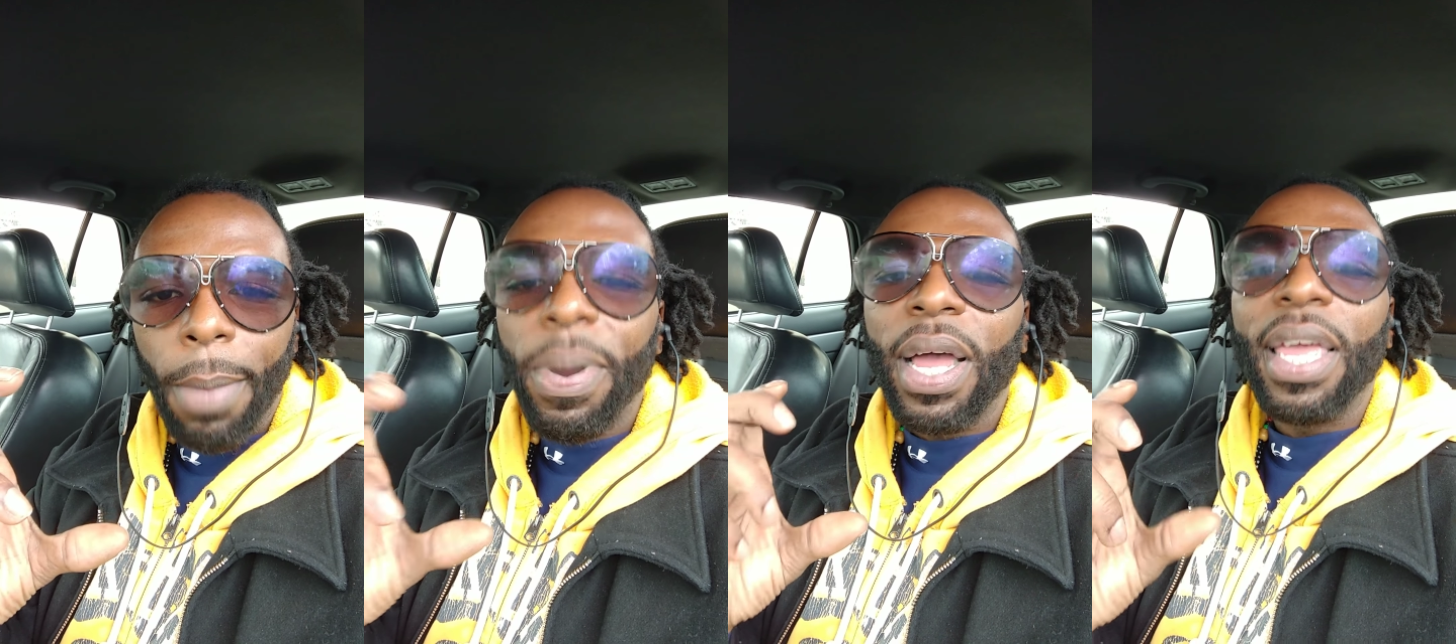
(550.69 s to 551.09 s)

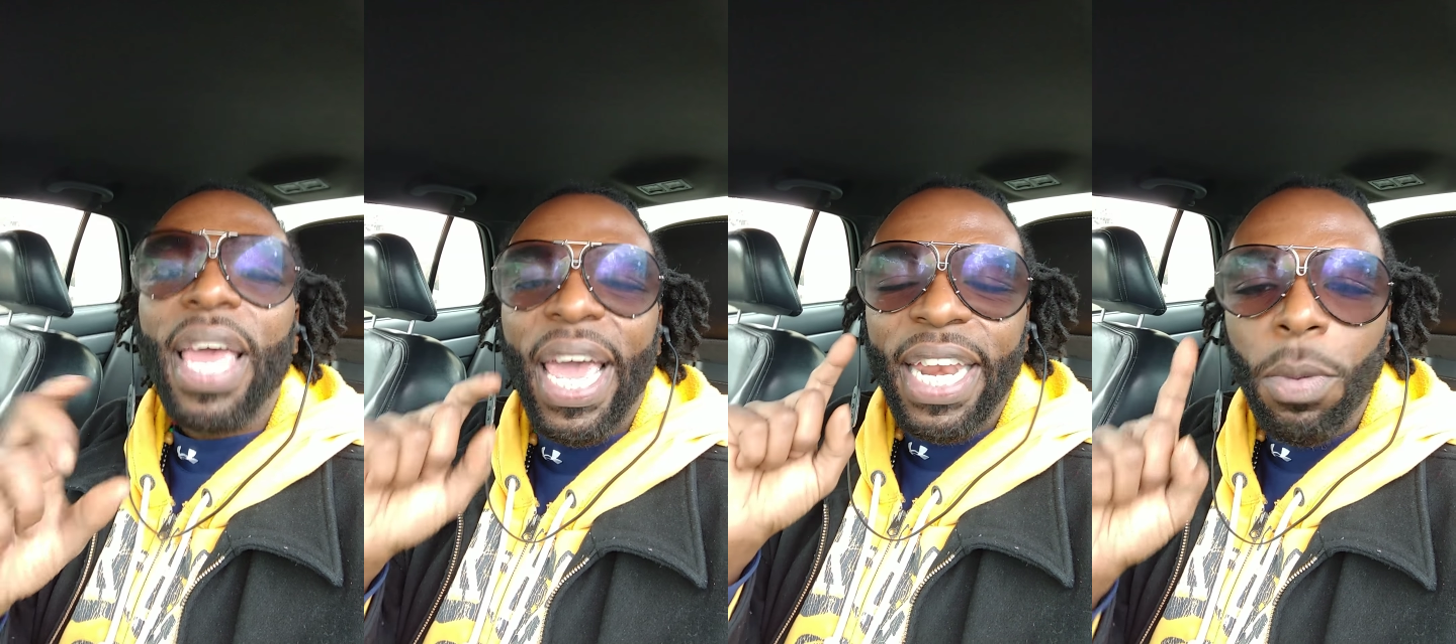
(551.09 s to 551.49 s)
But
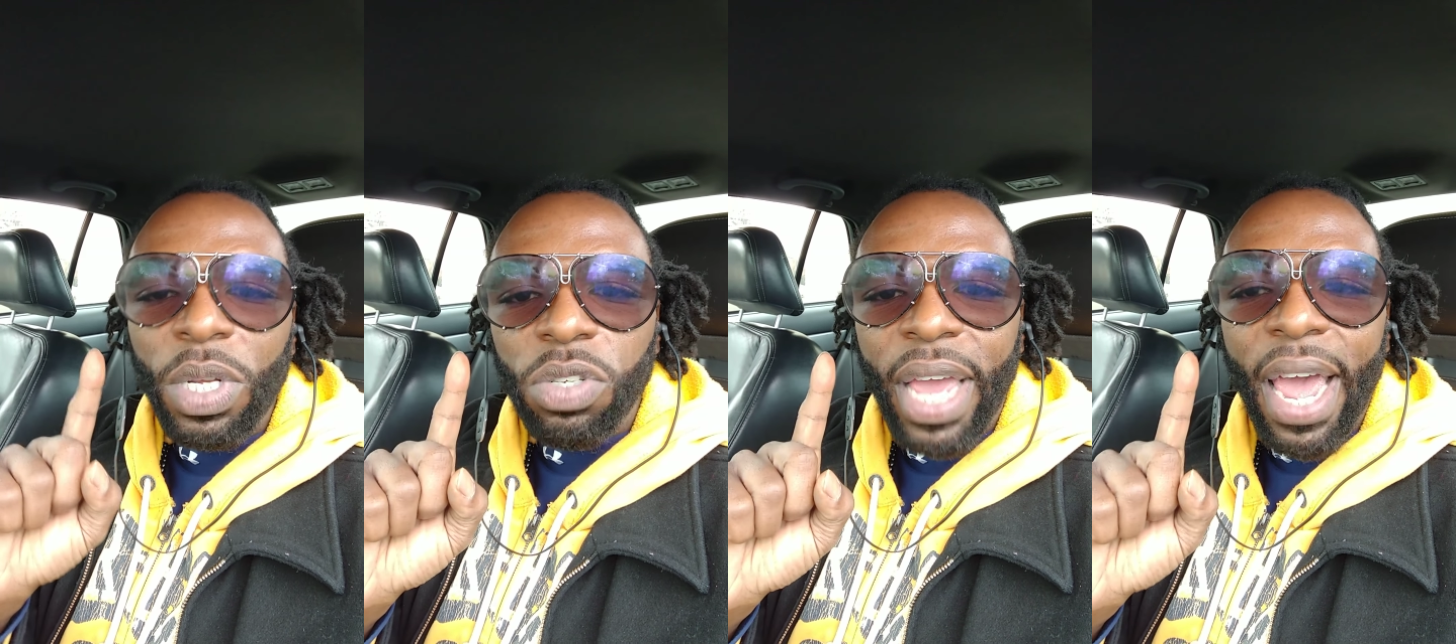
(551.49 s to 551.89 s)
and then
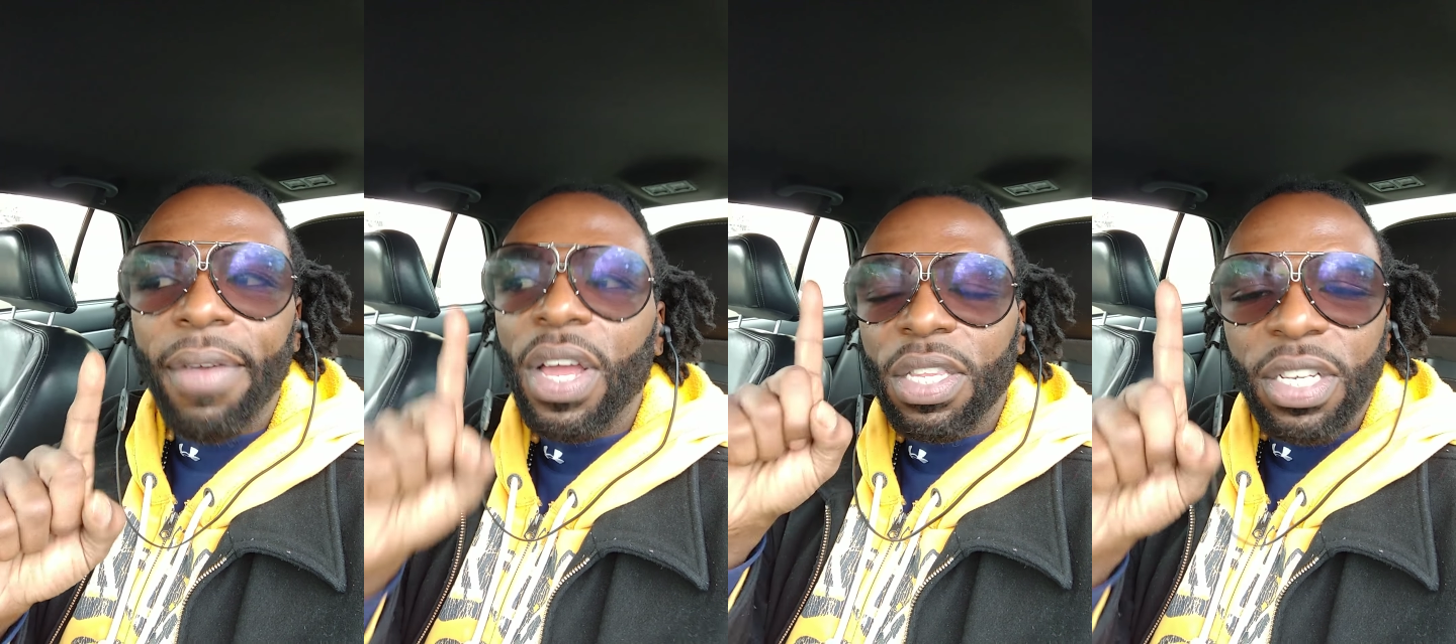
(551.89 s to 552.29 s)
what you
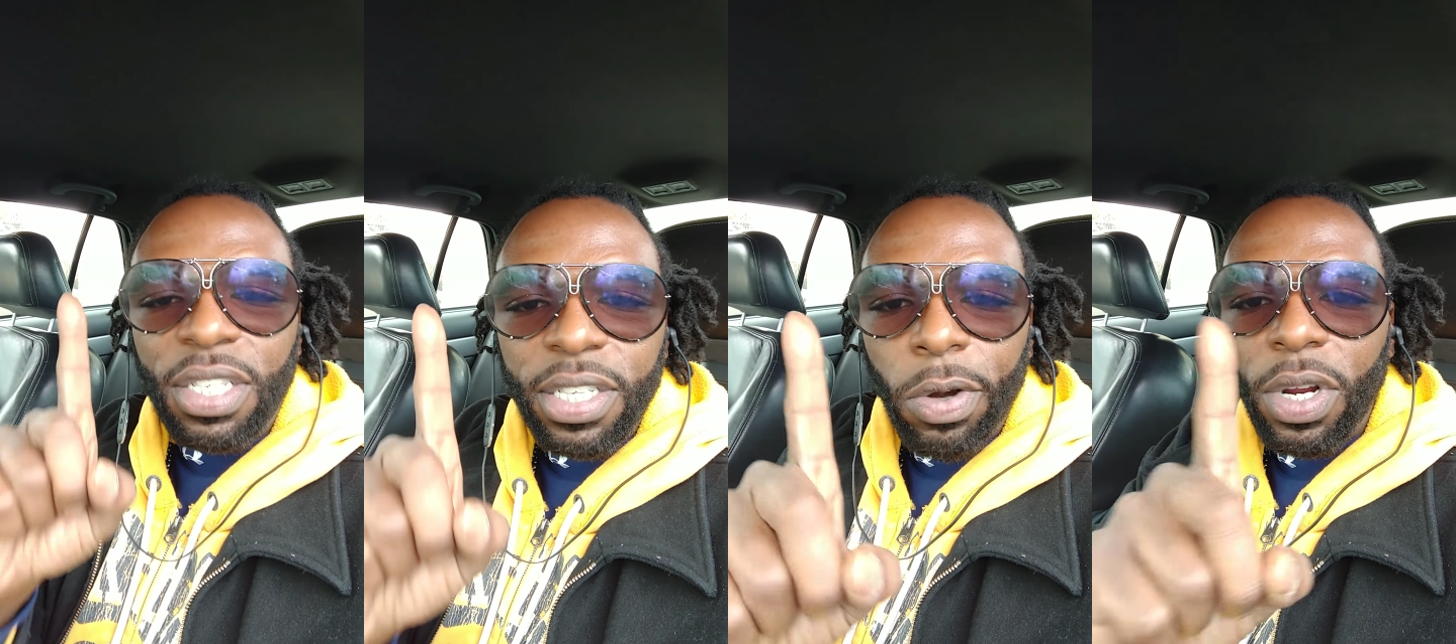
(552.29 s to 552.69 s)
have the
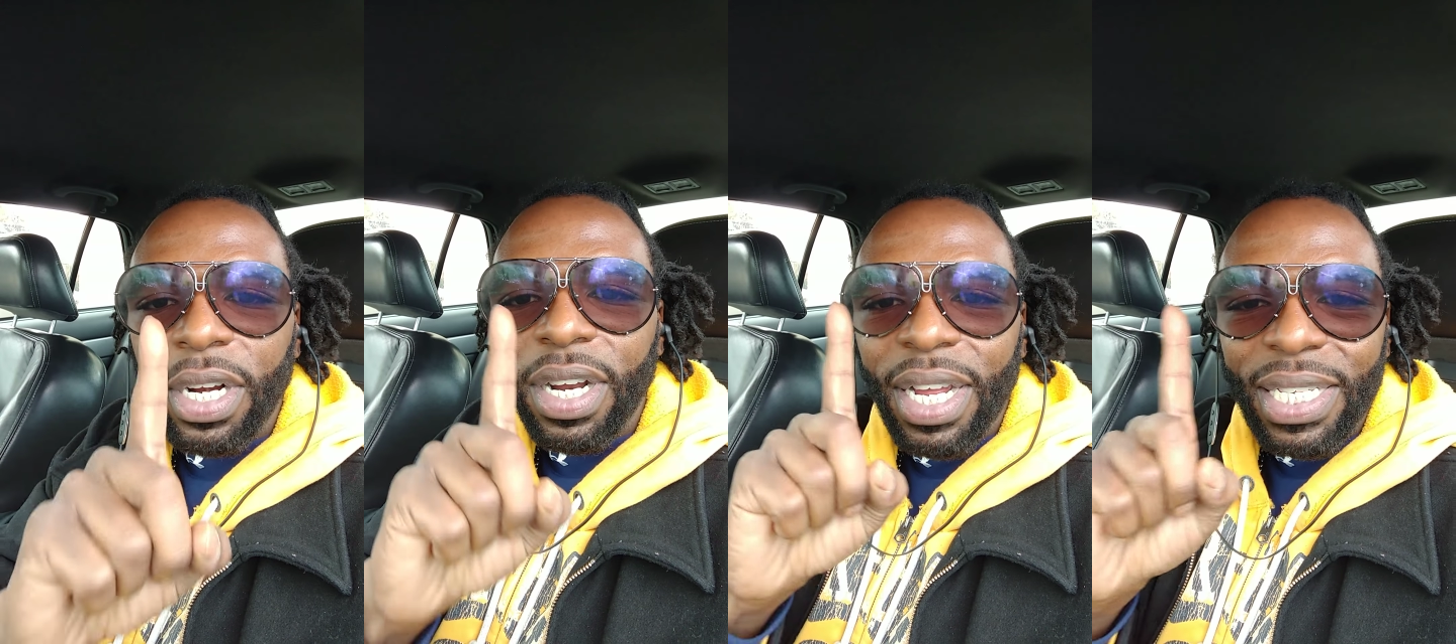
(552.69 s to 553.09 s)
circular